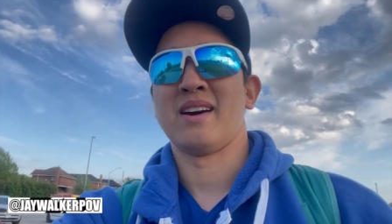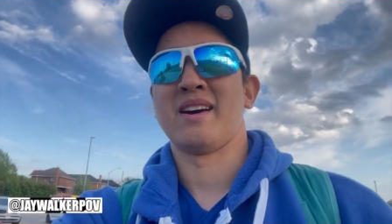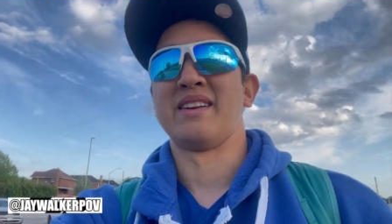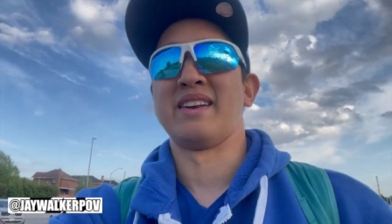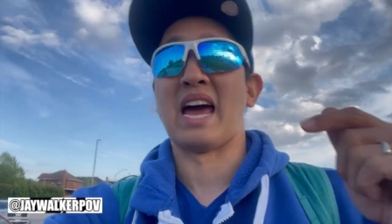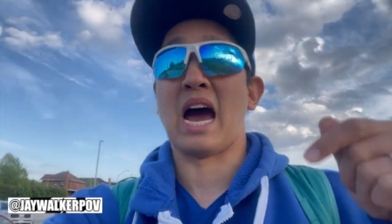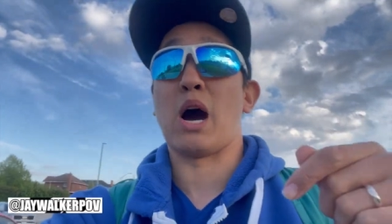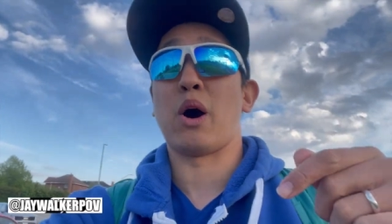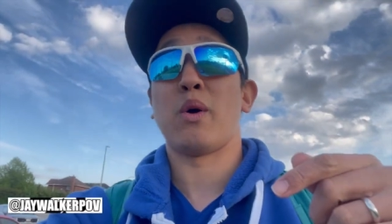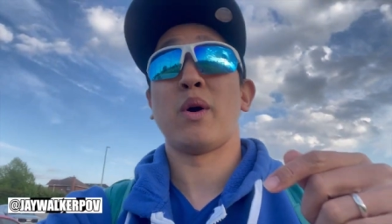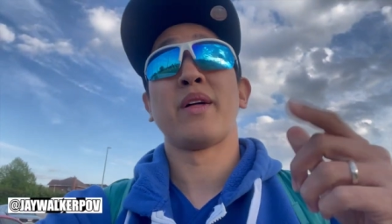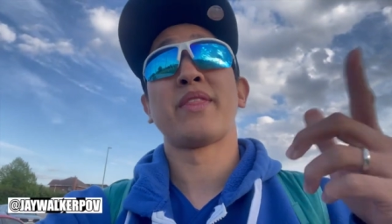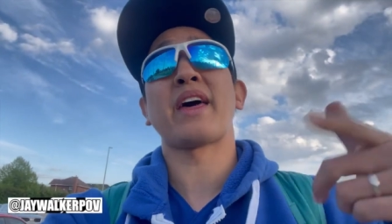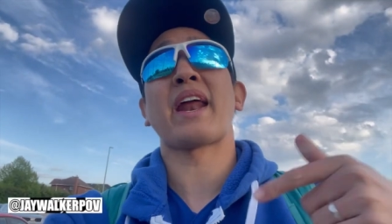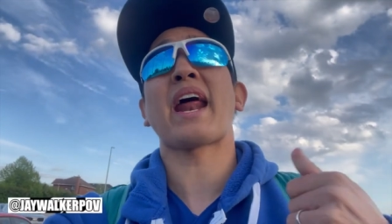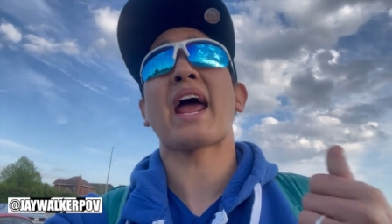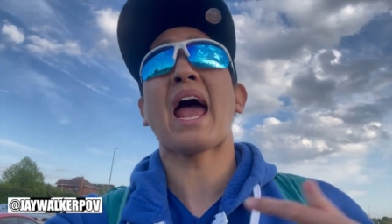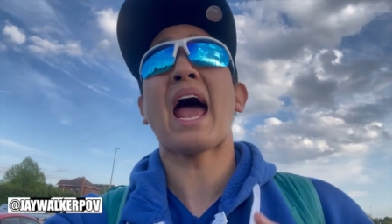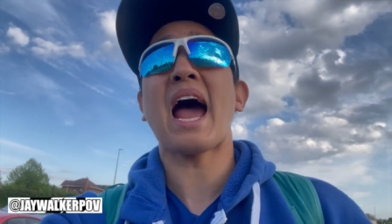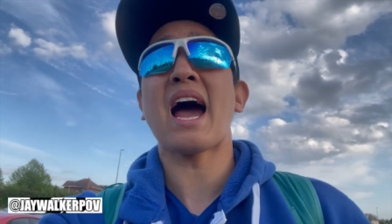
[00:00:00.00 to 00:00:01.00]
Now that
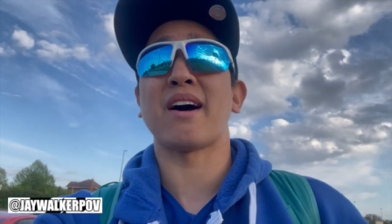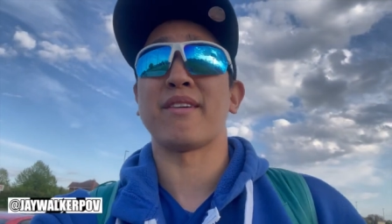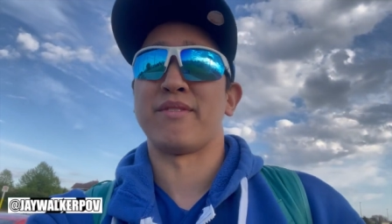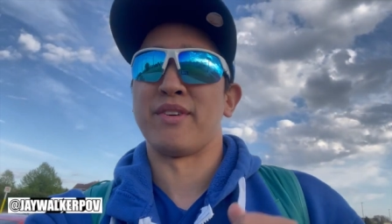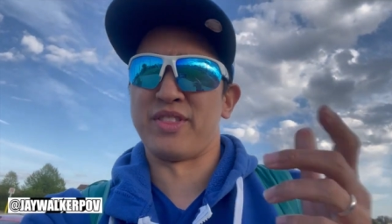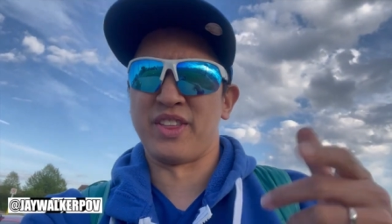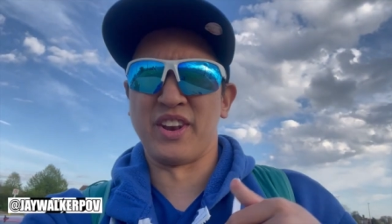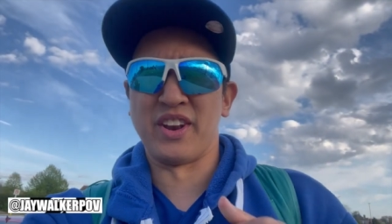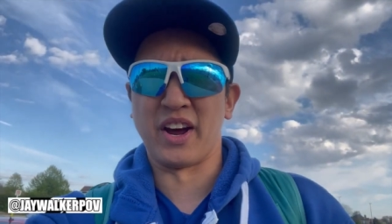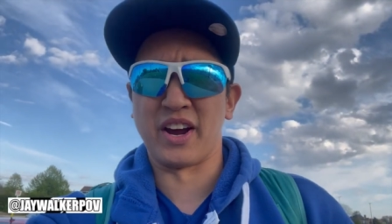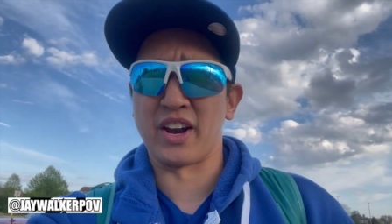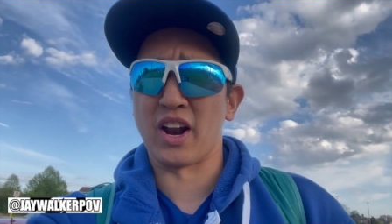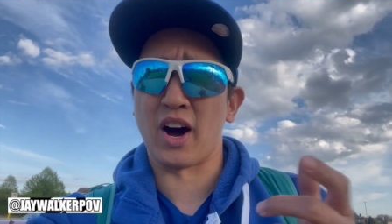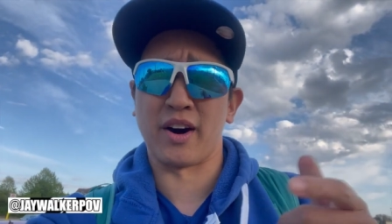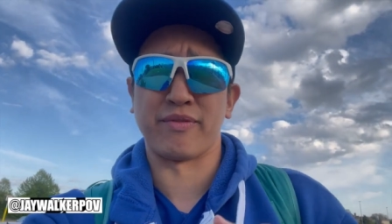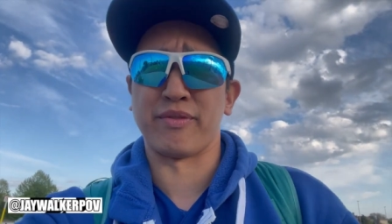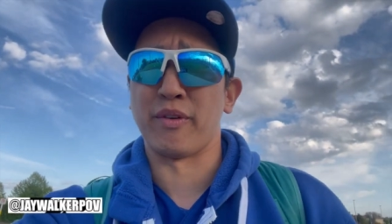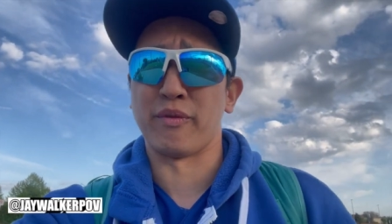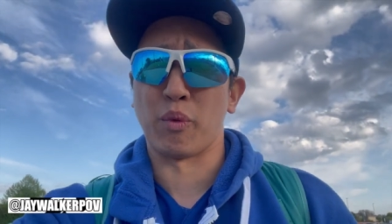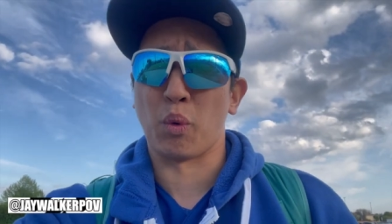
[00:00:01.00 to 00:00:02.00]
I have the night
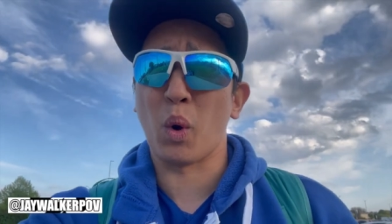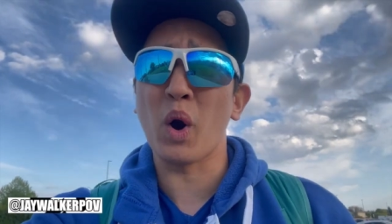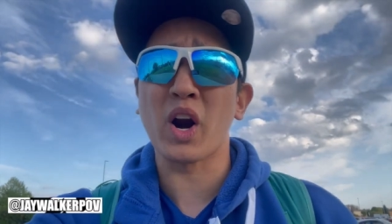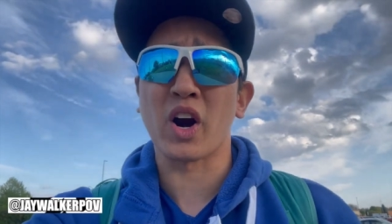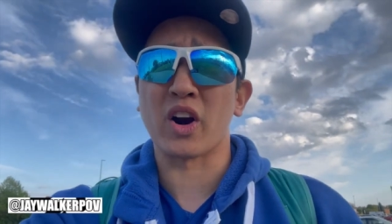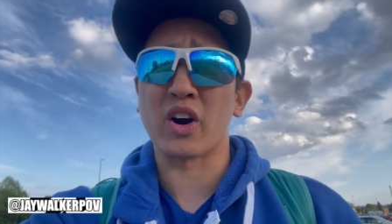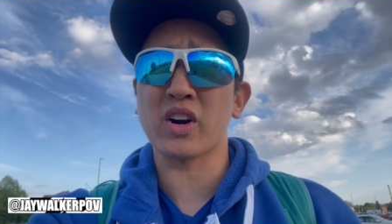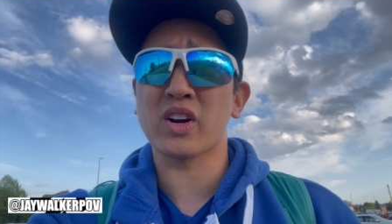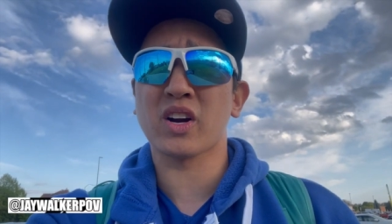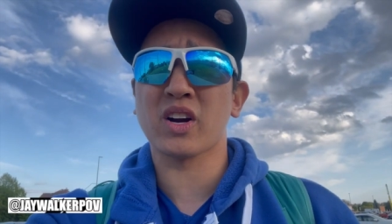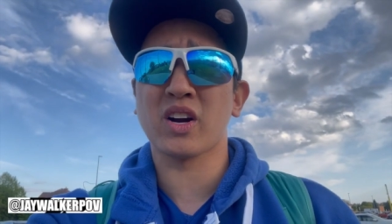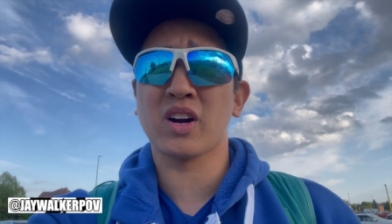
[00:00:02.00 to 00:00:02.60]
off of work